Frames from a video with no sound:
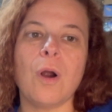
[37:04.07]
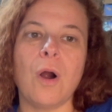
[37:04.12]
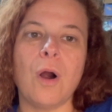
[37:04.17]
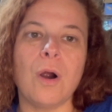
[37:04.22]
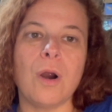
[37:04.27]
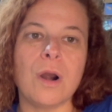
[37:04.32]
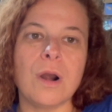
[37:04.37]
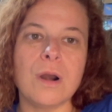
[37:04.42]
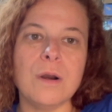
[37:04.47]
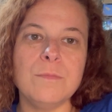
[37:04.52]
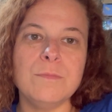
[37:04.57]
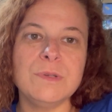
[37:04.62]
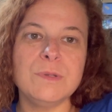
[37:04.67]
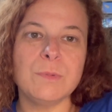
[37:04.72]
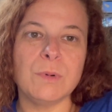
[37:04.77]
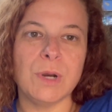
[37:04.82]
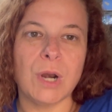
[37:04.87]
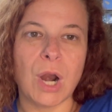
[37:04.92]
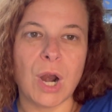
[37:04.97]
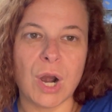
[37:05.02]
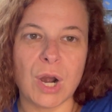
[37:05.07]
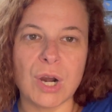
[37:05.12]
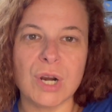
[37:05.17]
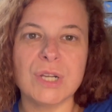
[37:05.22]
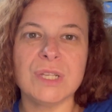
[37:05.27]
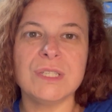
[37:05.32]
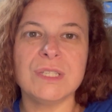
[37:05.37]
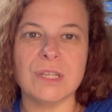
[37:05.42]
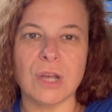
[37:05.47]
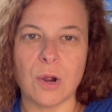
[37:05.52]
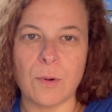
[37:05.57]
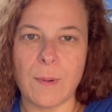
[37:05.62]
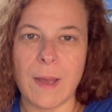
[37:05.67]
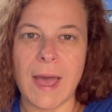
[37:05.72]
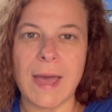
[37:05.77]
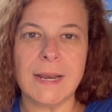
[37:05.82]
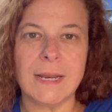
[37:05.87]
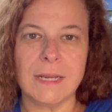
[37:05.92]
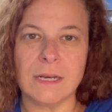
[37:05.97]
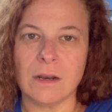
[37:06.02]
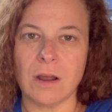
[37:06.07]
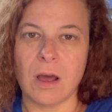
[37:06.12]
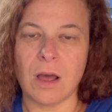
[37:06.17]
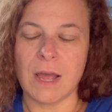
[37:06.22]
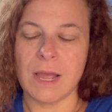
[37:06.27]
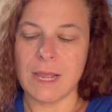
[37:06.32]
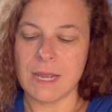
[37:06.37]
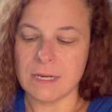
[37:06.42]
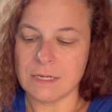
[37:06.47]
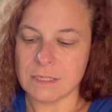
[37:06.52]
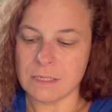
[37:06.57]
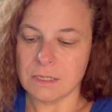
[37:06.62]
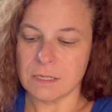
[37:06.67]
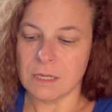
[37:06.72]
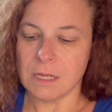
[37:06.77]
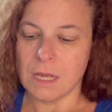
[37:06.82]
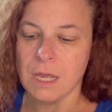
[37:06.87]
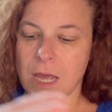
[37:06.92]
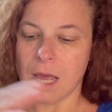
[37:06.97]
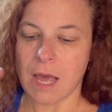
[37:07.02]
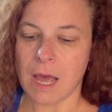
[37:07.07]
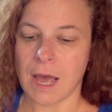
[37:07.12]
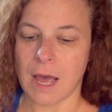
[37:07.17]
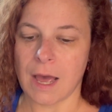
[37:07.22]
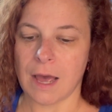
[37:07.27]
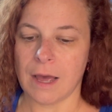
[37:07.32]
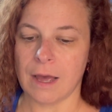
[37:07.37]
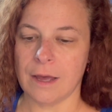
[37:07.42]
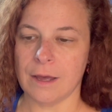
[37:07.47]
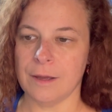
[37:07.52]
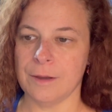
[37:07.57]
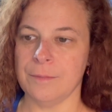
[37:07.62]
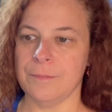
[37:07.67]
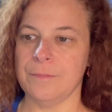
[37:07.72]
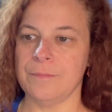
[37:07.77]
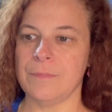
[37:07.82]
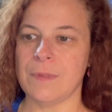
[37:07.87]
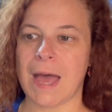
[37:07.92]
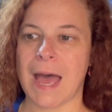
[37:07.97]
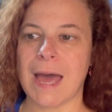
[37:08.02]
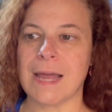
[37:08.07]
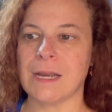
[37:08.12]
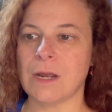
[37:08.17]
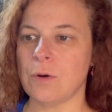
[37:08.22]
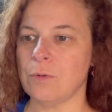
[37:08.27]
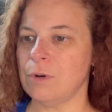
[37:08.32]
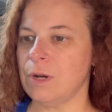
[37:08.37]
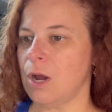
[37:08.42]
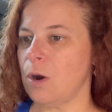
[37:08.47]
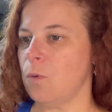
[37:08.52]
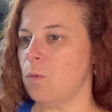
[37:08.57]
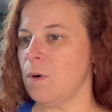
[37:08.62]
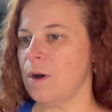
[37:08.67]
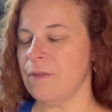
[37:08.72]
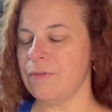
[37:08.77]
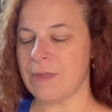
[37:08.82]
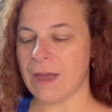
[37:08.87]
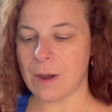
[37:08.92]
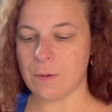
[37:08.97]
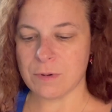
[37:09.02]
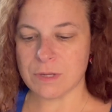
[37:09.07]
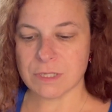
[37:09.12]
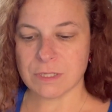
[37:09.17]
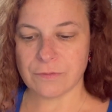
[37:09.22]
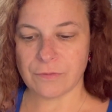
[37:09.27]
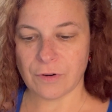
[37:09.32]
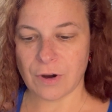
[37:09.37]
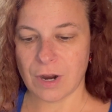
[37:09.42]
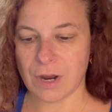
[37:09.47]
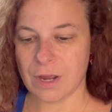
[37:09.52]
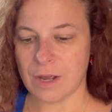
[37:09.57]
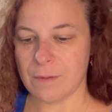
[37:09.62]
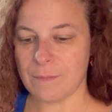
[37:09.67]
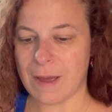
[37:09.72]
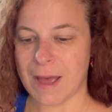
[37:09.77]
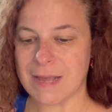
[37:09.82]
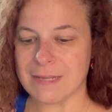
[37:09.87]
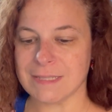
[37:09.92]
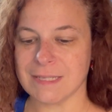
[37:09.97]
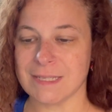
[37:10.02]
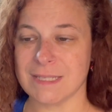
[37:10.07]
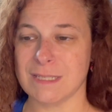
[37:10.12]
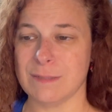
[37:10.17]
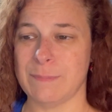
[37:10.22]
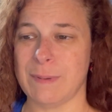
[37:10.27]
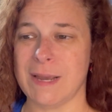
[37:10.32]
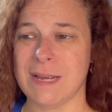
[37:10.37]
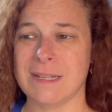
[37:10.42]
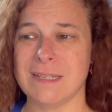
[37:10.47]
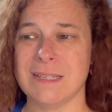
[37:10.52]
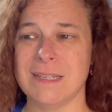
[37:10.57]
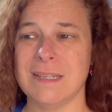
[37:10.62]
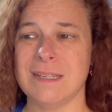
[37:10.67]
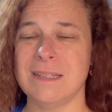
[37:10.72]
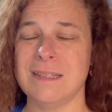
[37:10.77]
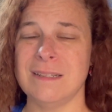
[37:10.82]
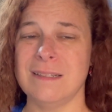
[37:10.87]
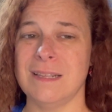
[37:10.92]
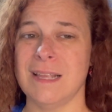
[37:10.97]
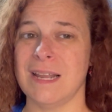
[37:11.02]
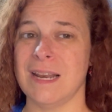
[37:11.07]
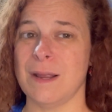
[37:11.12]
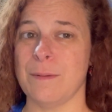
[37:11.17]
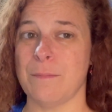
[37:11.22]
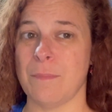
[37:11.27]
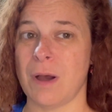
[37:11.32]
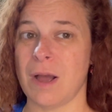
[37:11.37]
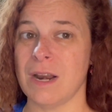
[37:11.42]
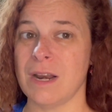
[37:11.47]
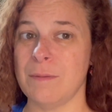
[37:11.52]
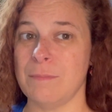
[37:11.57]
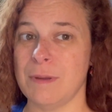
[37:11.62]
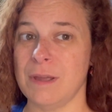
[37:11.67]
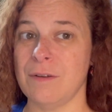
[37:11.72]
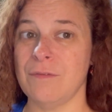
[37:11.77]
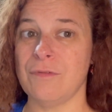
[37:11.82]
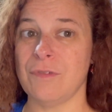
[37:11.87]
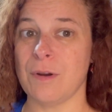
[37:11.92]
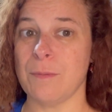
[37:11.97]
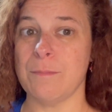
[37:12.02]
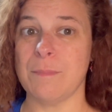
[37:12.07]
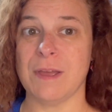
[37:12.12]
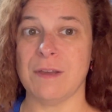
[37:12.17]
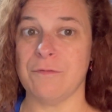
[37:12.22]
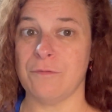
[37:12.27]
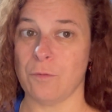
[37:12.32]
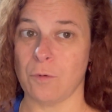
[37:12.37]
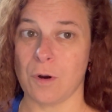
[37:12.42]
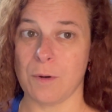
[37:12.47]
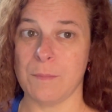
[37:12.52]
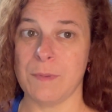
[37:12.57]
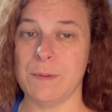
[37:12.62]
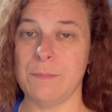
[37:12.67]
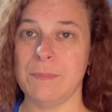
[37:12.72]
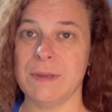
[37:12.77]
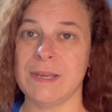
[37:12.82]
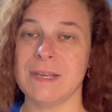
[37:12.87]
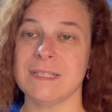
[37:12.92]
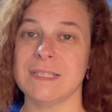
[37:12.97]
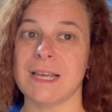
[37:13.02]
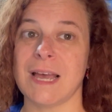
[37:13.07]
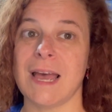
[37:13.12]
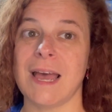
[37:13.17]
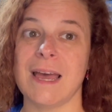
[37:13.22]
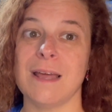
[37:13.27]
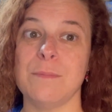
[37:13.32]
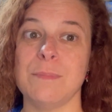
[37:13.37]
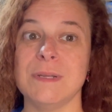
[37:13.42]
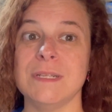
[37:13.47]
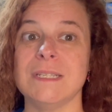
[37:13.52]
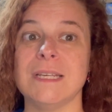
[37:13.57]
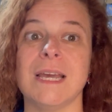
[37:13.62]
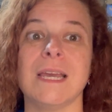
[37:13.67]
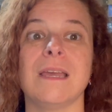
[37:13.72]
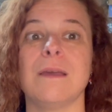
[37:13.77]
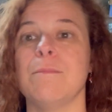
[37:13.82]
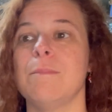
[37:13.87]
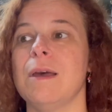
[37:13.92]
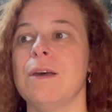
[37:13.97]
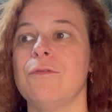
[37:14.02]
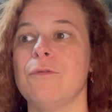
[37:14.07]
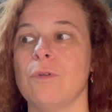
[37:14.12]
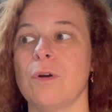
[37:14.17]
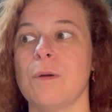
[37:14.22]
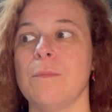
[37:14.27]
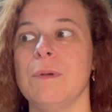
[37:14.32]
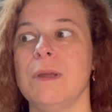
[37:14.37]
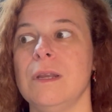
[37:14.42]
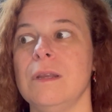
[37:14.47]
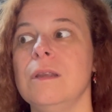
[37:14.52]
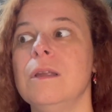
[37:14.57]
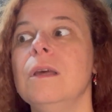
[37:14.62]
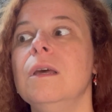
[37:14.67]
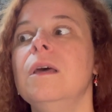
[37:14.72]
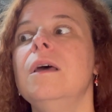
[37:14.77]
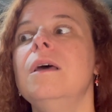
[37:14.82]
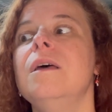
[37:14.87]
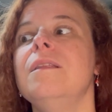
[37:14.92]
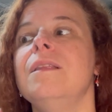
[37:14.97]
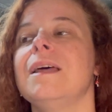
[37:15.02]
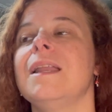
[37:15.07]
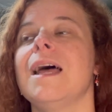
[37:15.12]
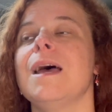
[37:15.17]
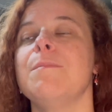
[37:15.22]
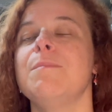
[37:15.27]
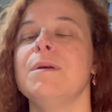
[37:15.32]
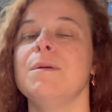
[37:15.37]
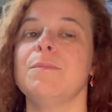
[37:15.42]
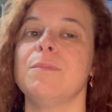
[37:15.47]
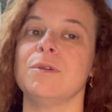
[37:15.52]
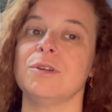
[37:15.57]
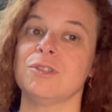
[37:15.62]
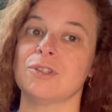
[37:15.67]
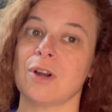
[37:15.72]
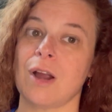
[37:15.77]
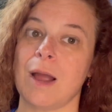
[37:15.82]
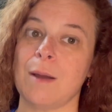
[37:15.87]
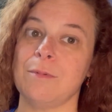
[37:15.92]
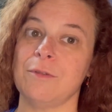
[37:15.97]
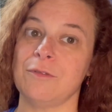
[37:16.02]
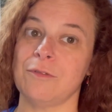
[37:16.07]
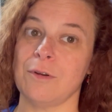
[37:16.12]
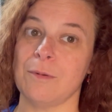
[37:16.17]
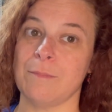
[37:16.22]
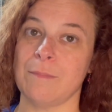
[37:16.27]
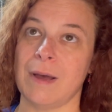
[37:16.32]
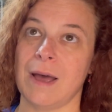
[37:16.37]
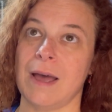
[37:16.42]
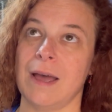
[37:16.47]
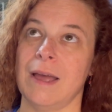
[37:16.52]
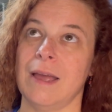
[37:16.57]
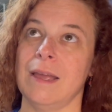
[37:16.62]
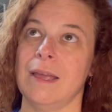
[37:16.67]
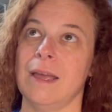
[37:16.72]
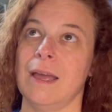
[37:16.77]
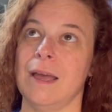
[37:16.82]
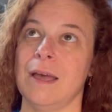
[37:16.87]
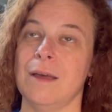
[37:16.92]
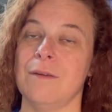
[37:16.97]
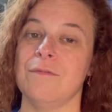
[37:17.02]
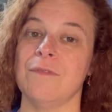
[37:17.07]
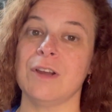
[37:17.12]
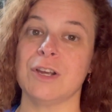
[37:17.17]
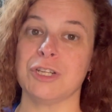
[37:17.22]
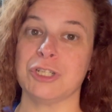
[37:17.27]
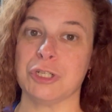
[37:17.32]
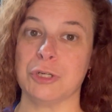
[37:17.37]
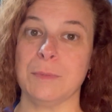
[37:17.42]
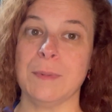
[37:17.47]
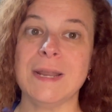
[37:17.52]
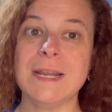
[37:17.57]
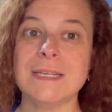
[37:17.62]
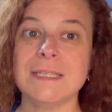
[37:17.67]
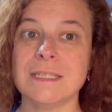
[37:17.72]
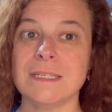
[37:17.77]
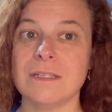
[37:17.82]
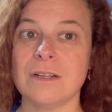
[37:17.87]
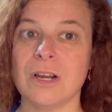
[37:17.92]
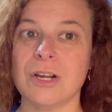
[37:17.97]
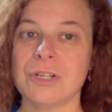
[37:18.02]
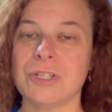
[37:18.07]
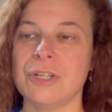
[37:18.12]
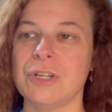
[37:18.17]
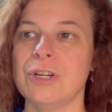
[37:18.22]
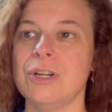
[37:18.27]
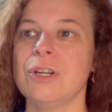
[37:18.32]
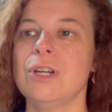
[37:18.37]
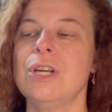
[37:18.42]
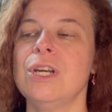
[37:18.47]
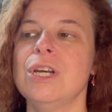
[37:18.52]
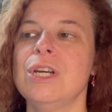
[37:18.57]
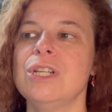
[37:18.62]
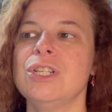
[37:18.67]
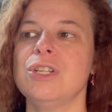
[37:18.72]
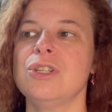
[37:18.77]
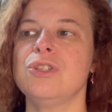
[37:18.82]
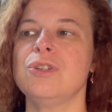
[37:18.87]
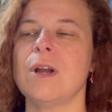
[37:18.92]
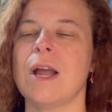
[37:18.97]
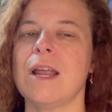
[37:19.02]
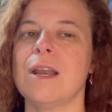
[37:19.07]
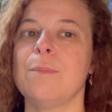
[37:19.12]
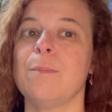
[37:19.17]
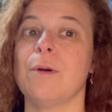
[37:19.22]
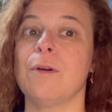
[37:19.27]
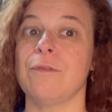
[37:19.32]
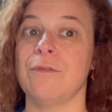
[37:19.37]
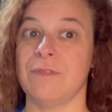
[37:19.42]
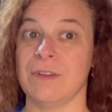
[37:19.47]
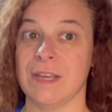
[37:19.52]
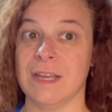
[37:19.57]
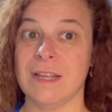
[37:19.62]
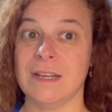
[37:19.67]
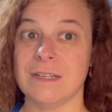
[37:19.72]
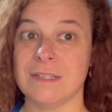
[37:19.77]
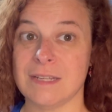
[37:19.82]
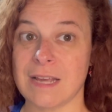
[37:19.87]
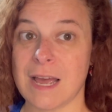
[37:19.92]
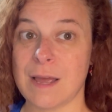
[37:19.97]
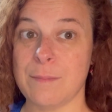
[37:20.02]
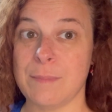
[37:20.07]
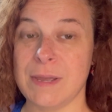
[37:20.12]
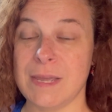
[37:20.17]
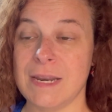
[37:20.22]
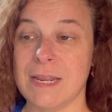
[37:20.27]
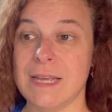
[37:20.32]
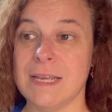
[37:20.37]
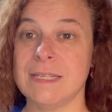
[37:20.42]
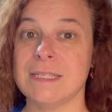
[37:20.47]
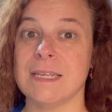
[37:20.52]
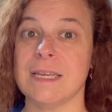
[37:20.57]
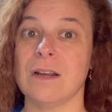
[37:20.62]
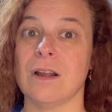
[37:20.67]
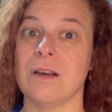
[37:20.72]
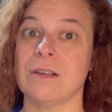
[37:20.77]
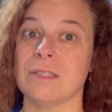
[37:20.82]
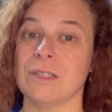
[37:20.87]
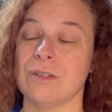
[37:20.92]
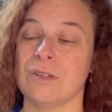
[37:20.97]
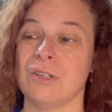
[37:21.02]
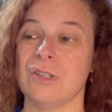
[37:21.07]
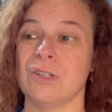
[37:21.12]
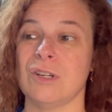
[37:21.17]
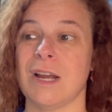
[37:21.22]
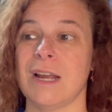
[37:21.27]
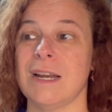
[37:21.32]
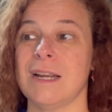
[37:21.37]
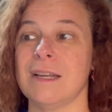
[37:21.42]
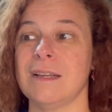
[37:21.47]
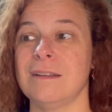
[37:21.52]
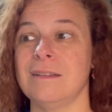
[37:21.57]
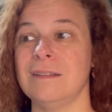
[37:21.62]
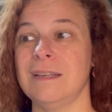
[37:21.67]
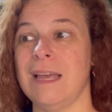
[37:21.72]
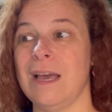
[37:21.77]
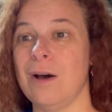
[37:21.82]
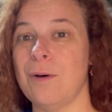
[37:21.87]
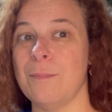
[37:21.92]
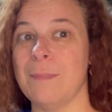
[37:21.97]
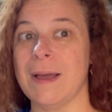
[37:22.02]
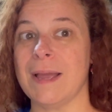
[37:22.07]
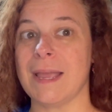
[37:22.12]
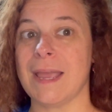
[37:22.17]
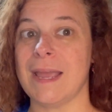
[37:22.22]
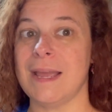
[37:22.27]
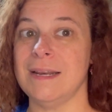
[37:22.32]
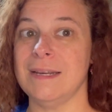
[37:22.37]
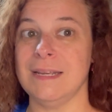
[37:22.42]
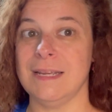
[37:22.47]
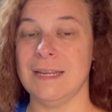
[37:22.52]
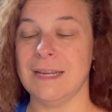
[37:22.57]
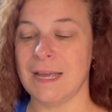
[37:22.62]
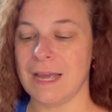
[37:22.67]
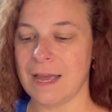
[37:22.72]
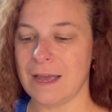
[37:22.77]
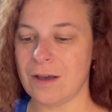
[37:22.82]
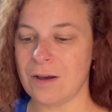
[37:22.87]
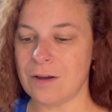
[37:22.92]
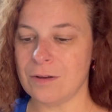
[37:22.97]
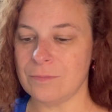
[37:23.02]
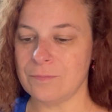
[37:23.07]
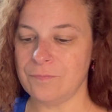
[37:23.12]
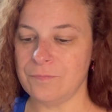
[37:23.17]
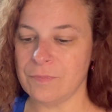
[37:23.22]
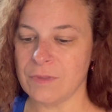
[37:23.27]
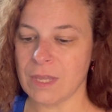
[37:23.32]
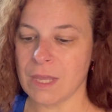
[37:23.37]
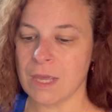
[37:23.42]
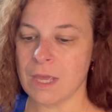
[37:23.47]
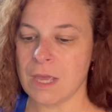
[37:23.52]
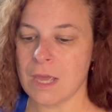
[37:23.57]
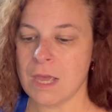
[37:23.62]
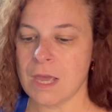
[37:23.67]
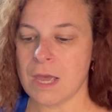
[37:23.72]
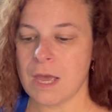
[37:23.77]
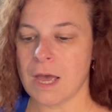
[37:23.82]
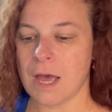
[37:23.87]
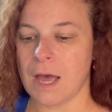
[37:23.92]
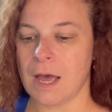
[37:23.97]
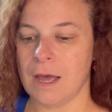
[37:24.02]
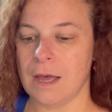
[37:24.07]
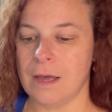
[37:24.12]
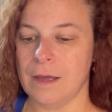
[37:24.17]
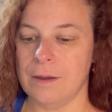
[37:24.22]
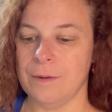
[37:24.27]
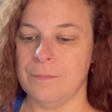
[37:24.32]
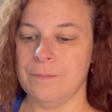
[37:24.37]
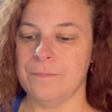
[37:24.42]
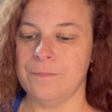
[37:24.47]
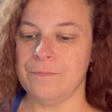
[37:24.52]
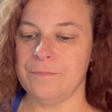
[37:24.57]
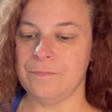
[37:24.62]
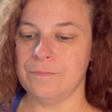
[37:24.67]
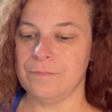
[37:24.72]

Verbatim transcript: arms would hurt so bad at night. Um, I don't know what that was from. I suspected that it might have been from metformin because I had been taking metformin that had been prescribed from my um, functional medicine doctor to try to prevent diabetes and also to try to help my candida out. Um,